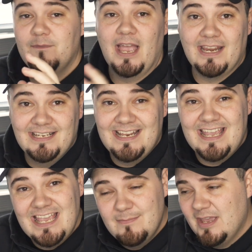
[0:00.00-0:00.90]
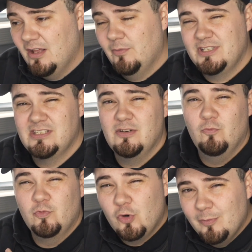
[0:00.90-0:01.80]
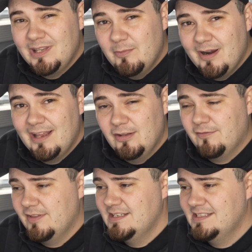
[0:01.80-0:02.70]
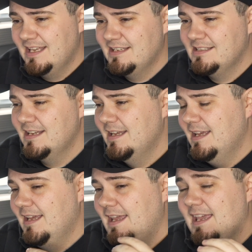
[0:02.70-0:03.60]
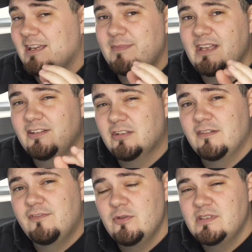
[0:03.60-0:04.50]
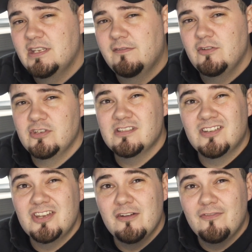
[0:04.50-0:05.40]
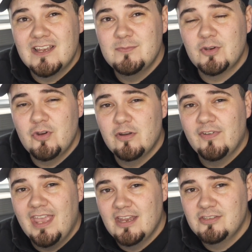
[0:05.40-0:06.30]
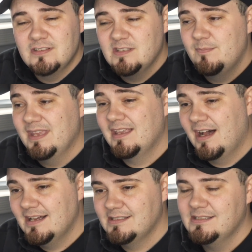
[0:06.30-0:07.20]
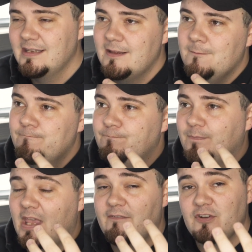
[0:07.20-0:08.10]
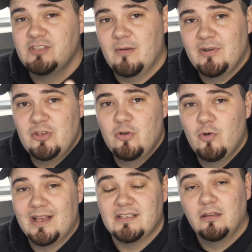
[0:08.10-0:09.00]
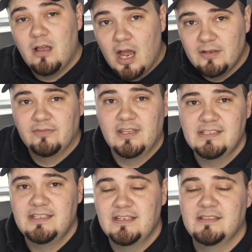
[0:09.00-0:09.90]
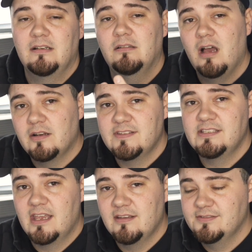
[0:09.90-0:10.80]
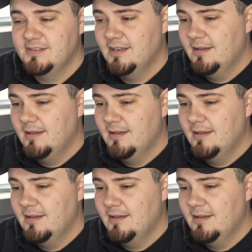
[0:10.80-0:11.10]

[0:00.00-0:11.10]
I get an email, which is normally where I look for these things. It can be a little confusing if you just look at your Facebook notifications, because if you're somebody who has a lot of listings and a lot of sales,